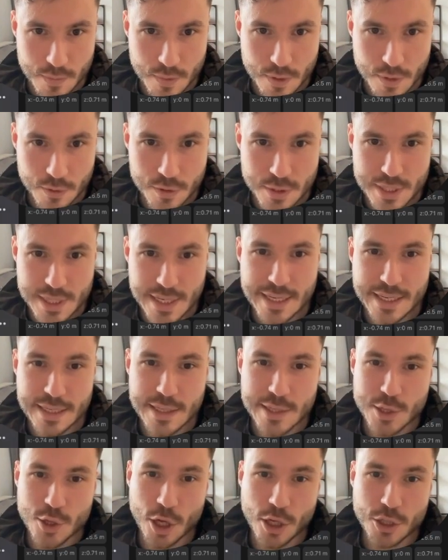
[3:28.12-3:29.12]
you see,
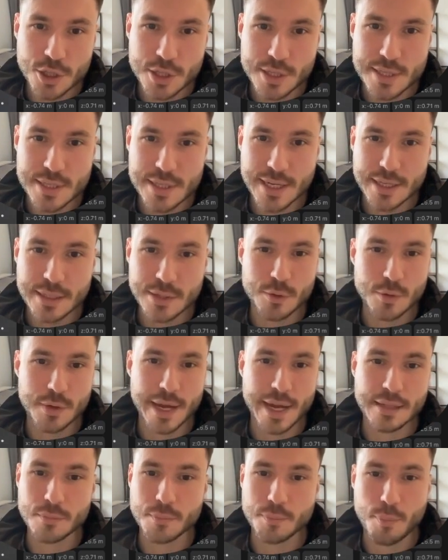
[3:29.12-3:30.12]
it's not just that you
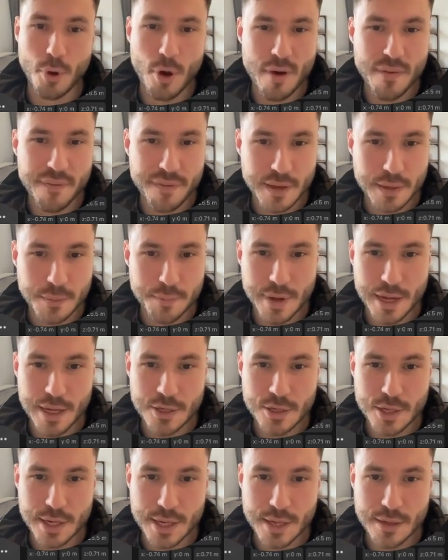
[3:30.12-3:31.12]
get perfect
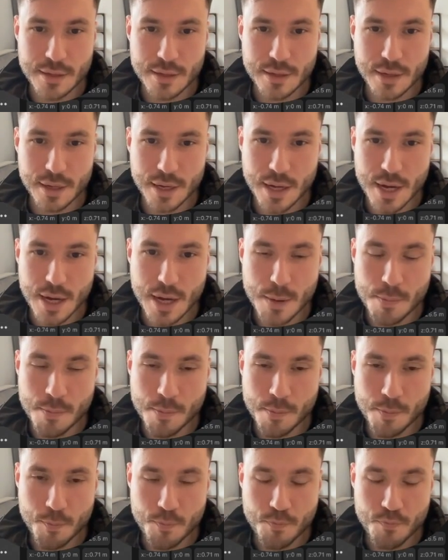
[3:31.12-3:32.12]
magical
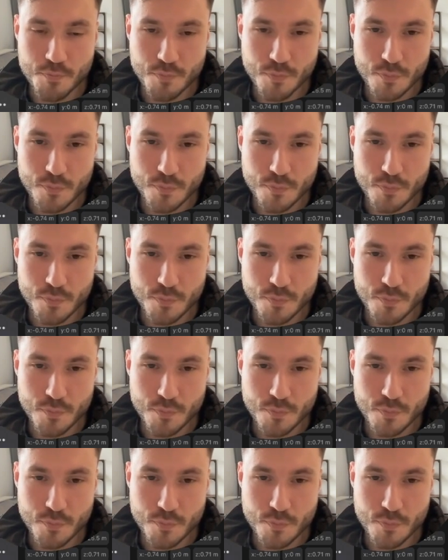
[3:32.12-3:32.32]
um,